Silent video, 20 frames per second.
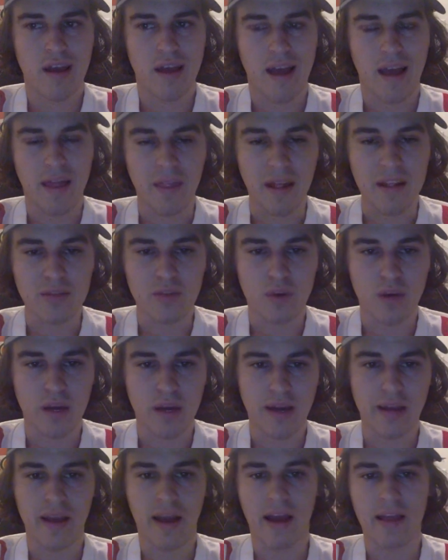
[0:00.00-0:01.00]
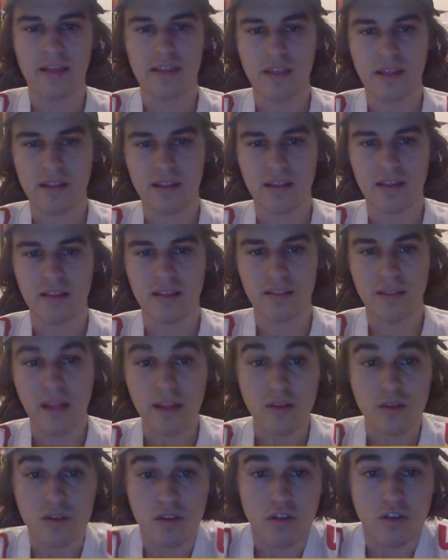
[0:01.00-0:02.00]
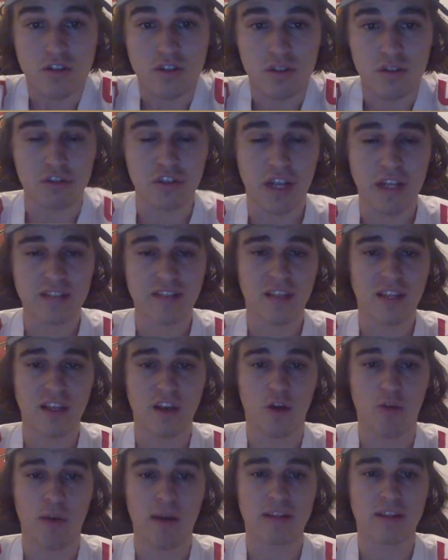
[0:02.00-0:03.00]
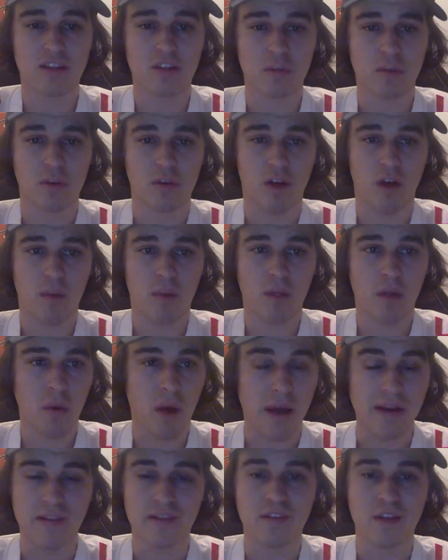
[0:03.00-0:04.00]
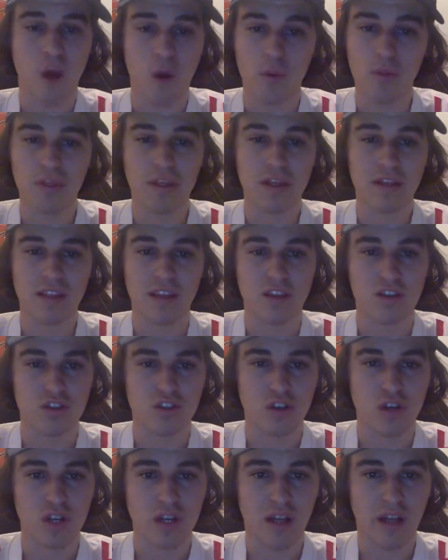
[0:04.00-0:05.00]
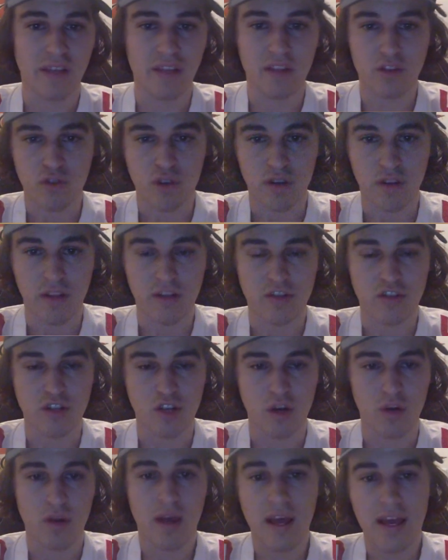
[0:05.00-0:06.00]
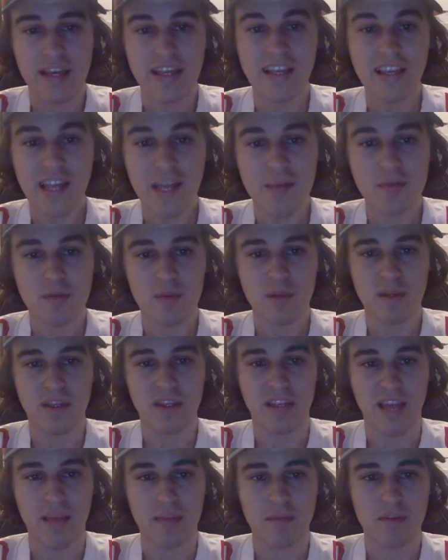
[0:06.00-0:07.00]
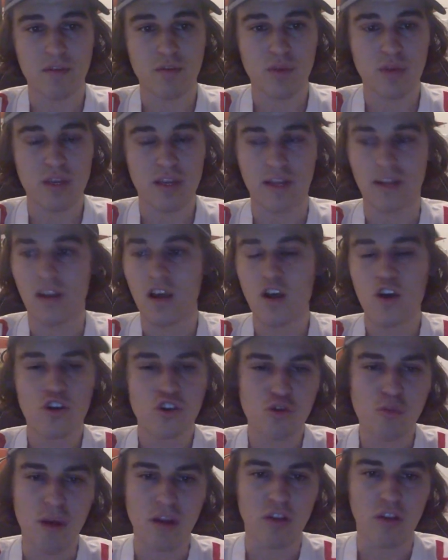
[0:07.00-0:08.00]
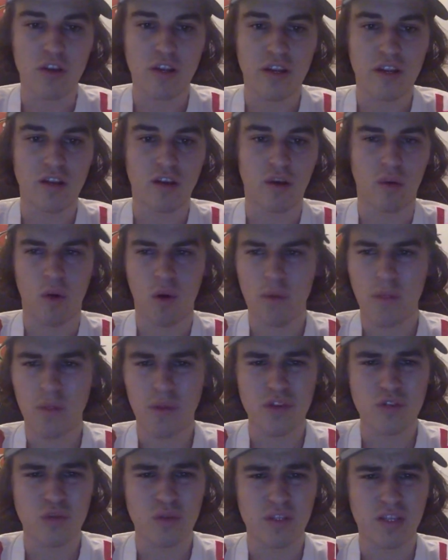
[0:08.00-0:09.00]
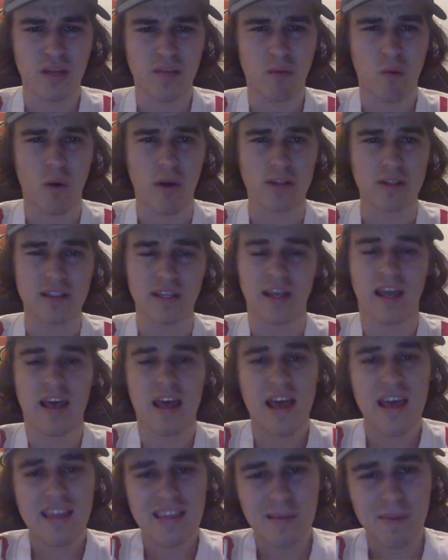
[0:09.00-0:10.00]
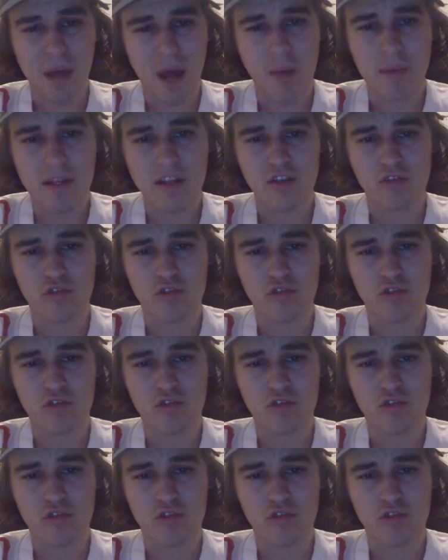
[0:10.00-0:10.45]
And that's why I think that there's still a chance they go back to Jimmy Garoppolo. I don't think they should. I think Trey Lance showed he keeps him in the game this week. And you might look at it and go, oh, they only scored 10 points. Like, yeah, but how many